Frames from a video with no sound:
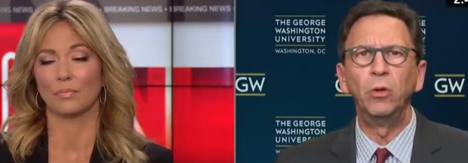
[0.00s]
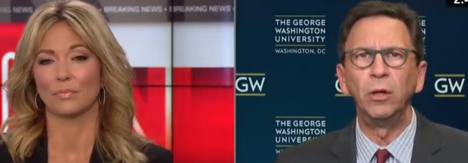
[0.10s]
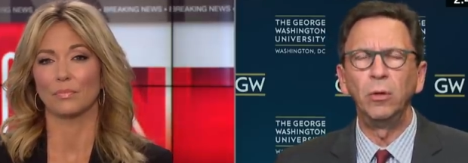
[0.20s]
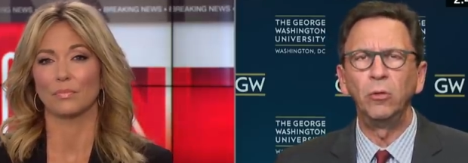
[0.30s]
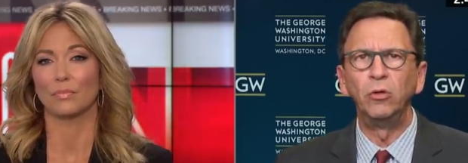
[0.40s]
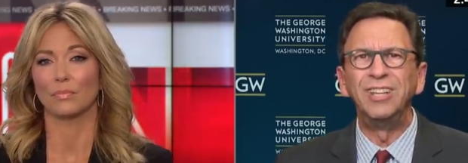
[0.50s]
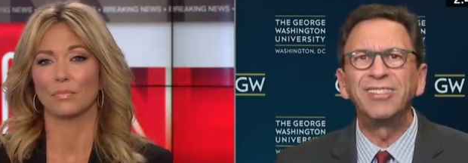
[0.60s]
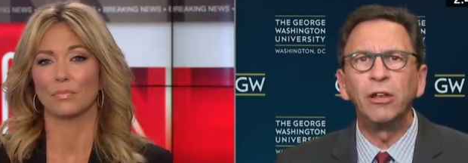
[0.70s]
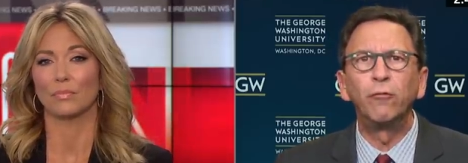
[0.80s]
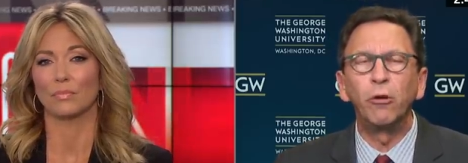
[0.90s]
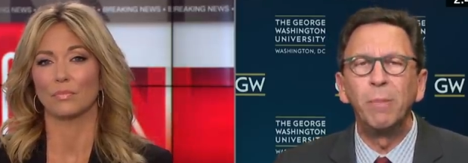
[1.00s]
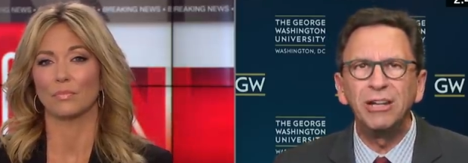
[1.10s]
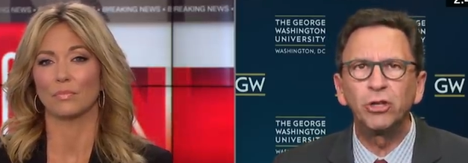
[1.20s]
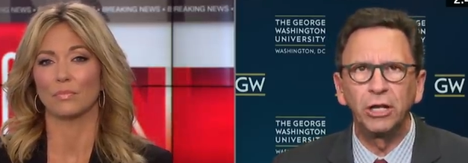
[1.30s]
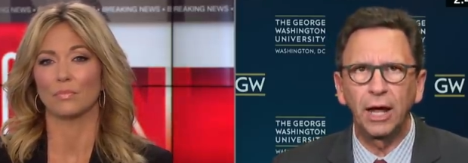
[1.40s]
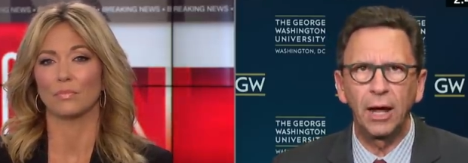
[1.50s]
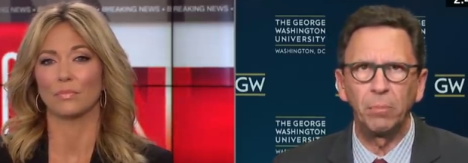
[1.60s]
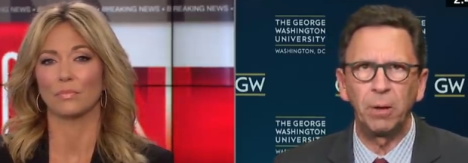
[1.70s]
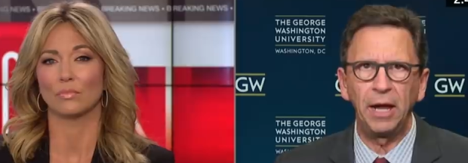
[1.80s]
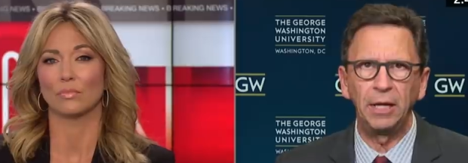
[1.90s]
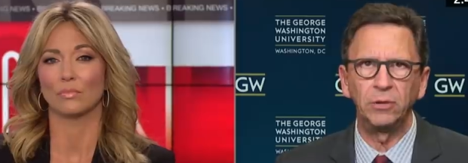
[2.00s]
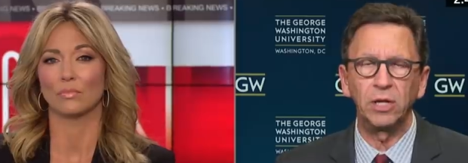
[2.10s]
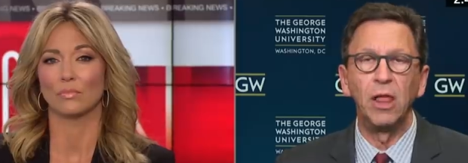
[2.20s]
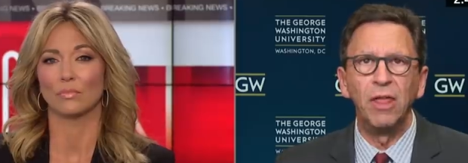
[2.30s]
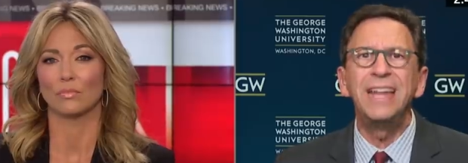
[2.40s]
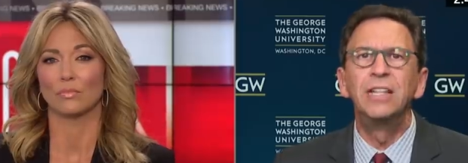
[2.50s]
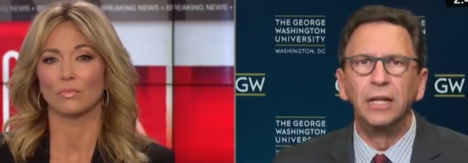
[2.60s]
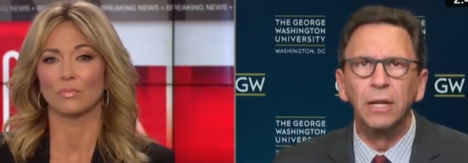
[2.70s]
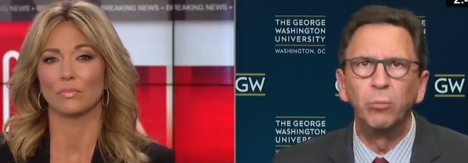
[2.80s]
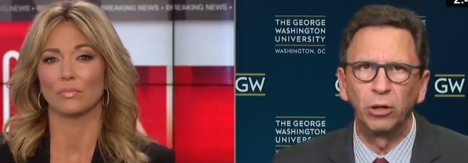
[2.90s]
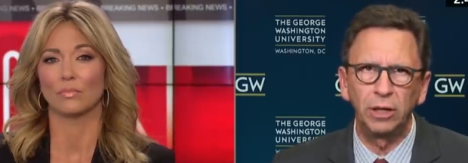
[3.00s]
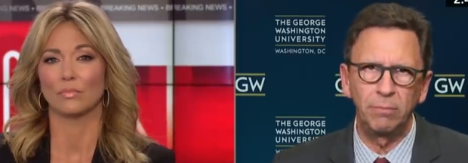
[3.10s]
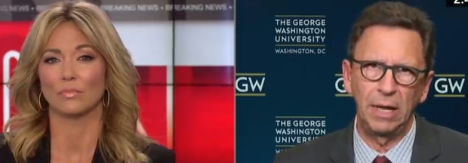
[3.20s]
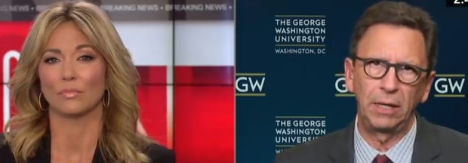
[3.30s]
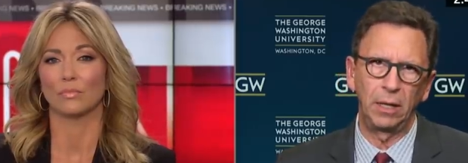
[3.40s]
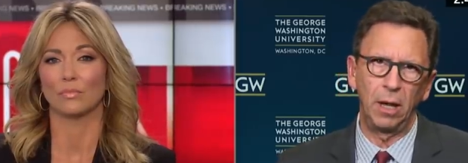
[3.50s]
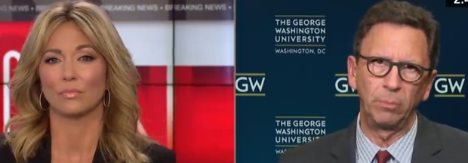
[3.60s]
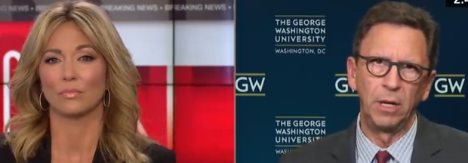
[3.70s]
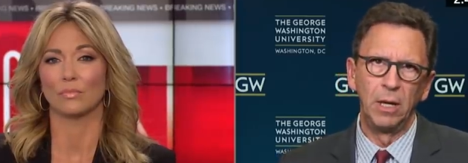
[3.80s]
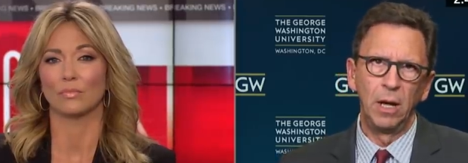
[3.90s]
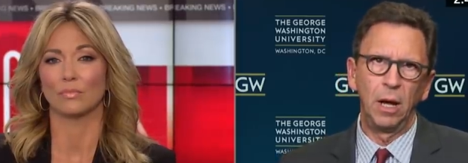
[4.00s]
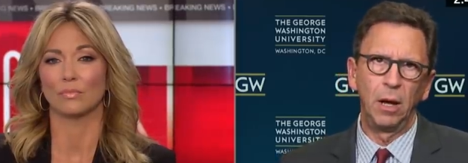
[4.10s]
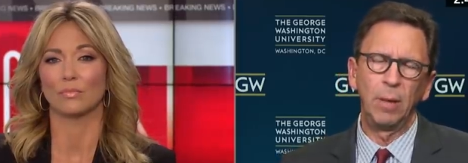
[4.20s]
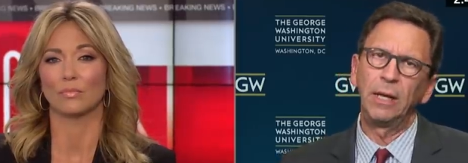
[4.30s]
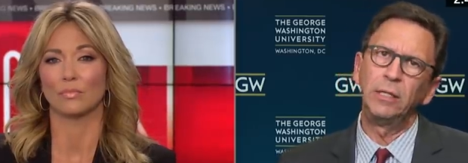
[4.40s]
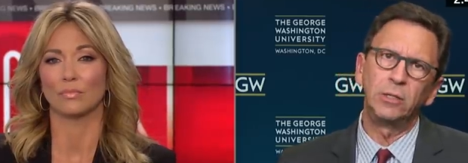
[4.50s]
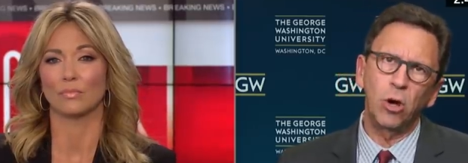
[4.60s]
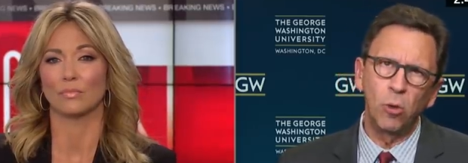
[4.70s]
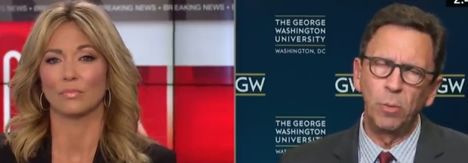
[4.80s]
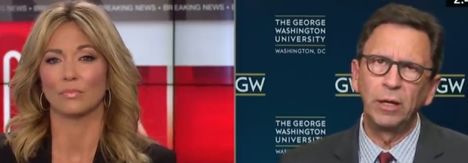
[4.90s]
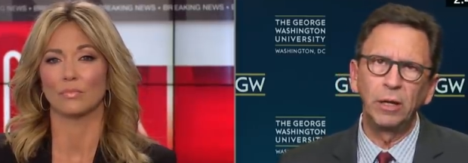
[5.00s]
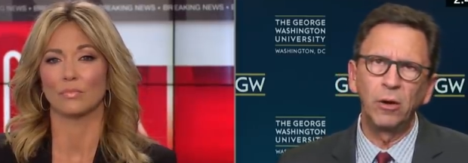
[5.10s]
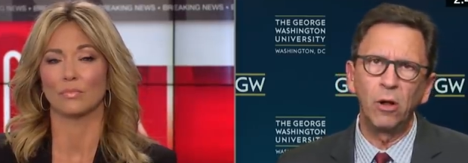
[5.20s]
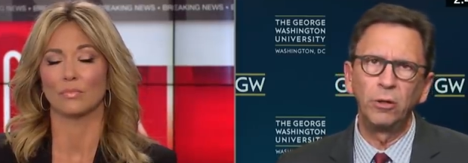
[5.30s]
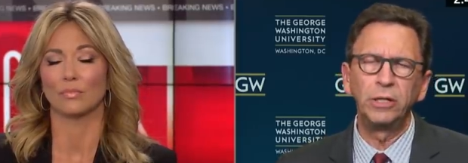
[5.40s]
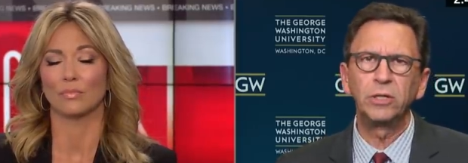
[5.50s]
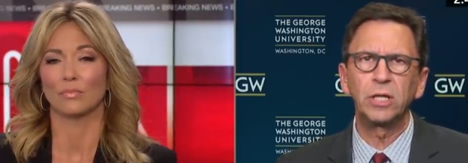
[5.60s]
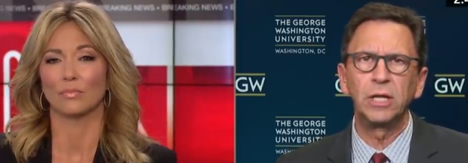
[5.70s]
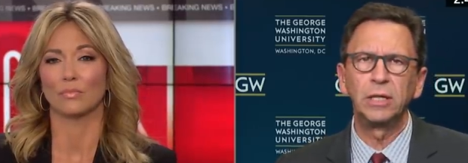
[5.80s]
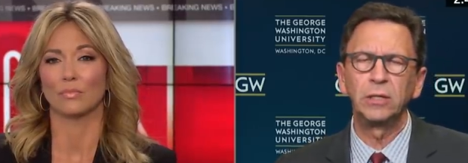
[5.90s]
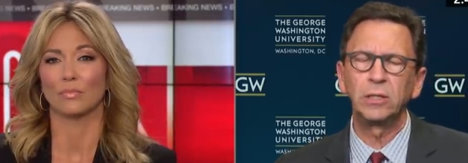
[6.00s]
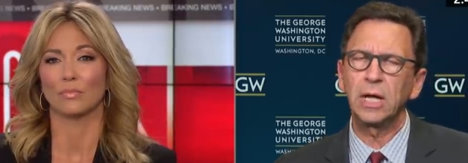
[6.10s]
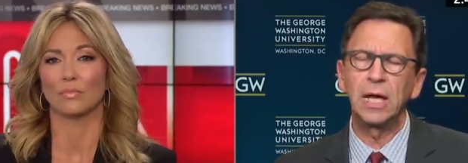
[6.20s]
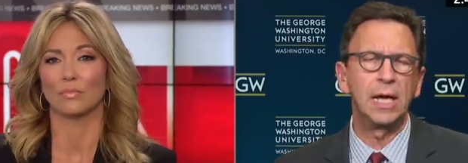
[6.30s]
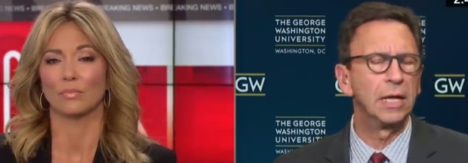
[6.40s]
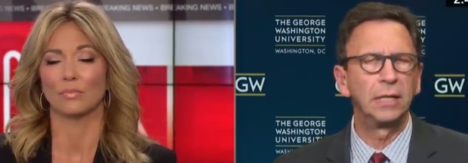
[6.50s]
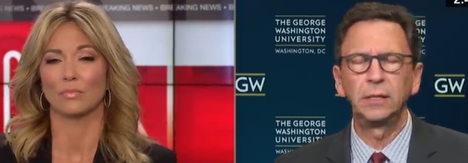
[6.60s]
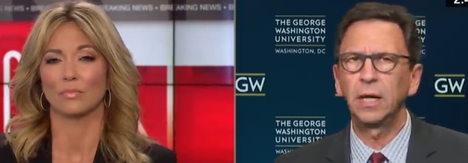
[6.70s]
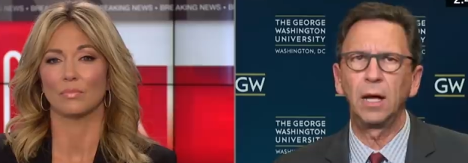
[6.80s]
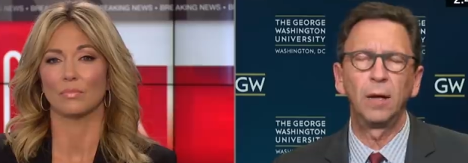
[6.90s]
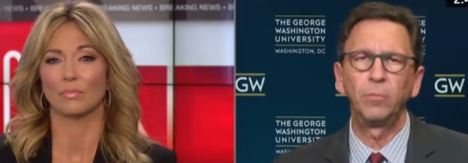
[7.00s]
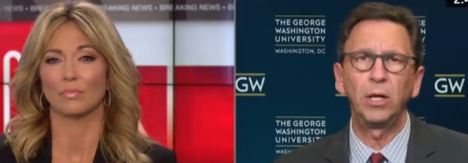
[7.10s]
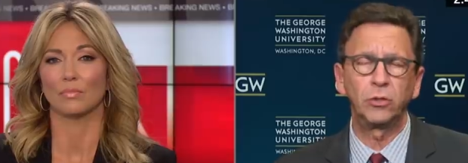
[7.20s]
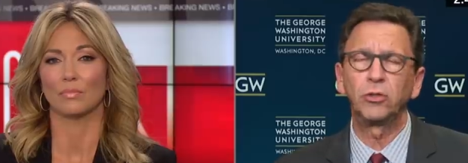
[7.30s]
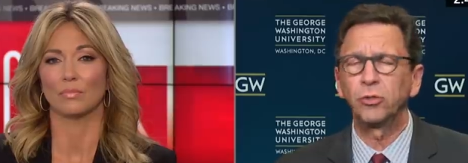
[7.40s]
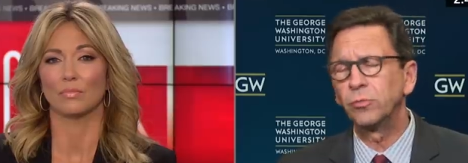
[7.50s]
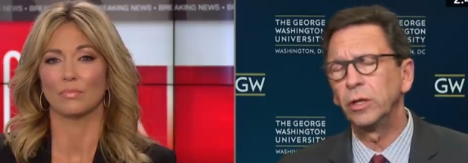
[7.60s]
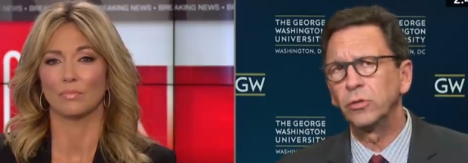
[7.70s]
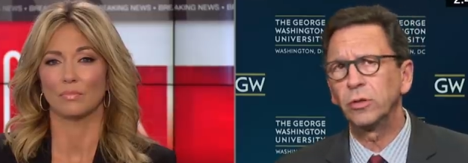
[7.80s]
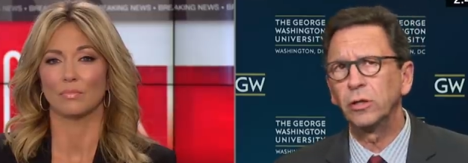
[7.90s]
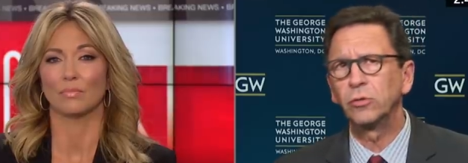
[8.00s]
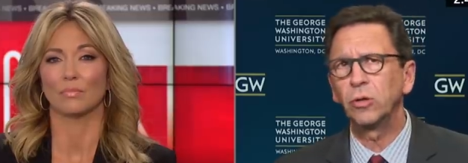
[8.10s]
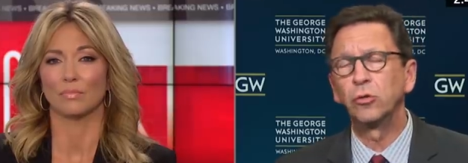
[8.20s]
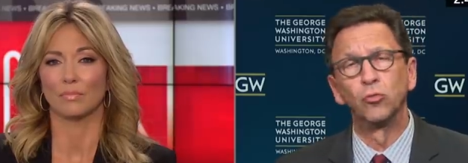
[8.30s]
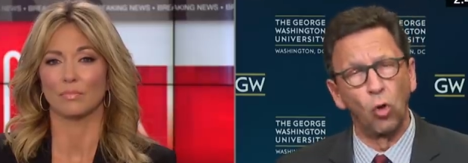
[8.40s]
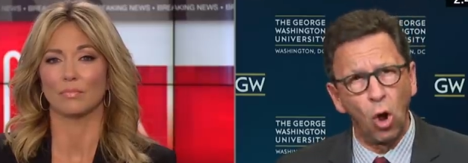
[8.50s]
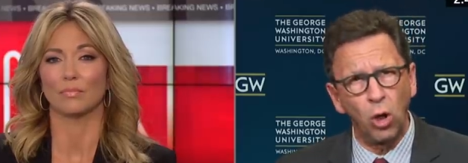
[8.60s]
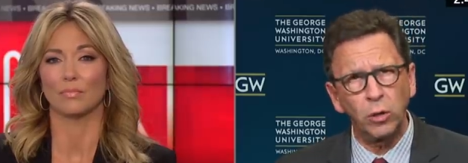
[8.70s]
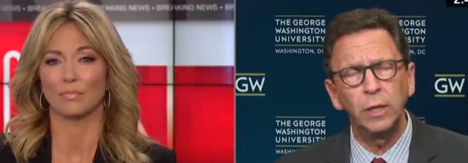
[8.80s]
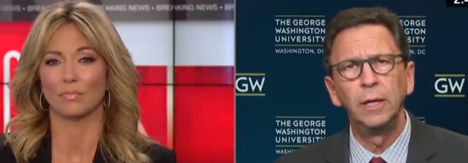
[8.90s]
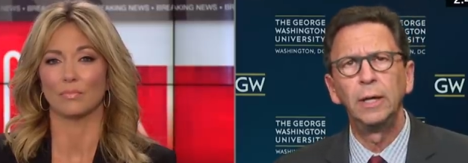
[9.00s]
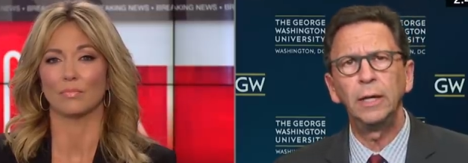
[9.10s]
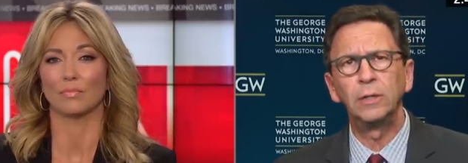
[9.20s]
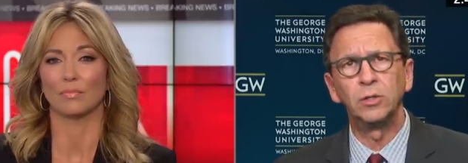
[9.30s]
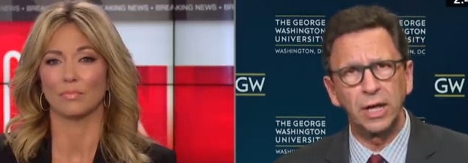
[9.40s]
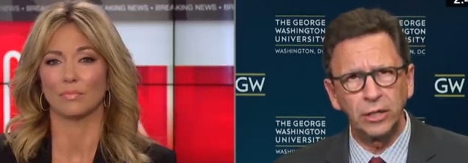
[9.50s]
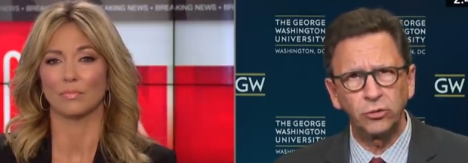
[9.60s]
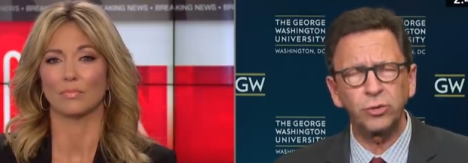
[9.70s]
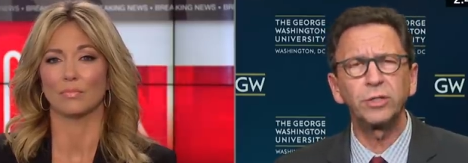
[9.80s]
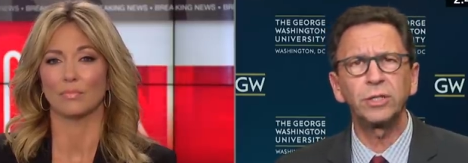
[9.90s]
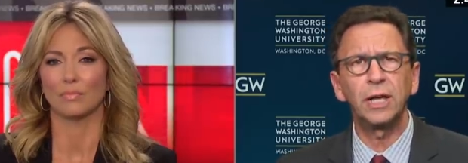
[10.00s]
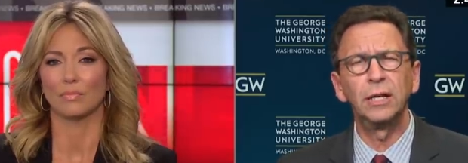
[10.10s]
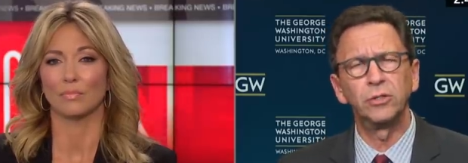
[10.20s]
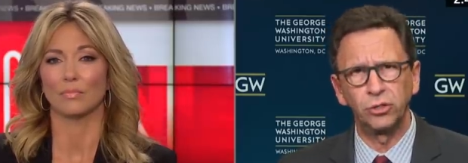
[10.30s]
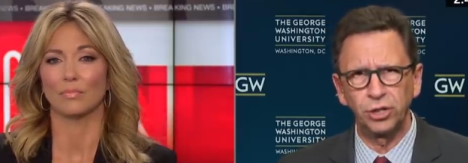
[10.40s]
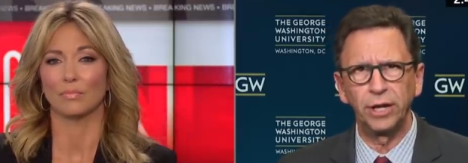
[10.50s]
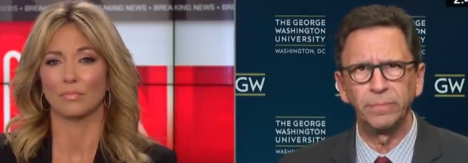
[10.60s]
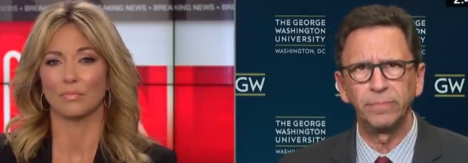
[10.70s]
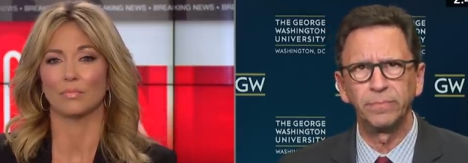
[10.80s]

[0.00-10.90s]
Speaker 1: The disinformation campaigns, they deliberately make it up. And he's commingling all these things, and it's just, it's wrong, it's dangerous, and it's a shame.